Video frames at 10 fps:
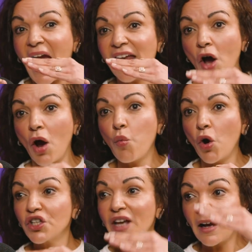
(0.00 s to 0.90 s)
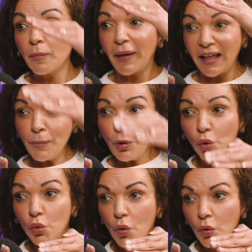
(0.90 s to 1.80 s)
And I want young
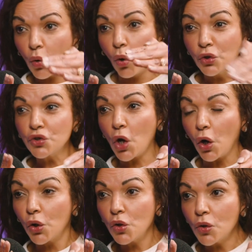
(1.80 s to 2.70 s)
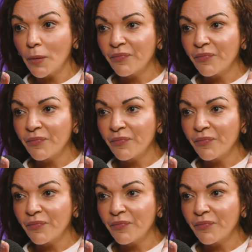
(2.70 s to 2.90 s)
people also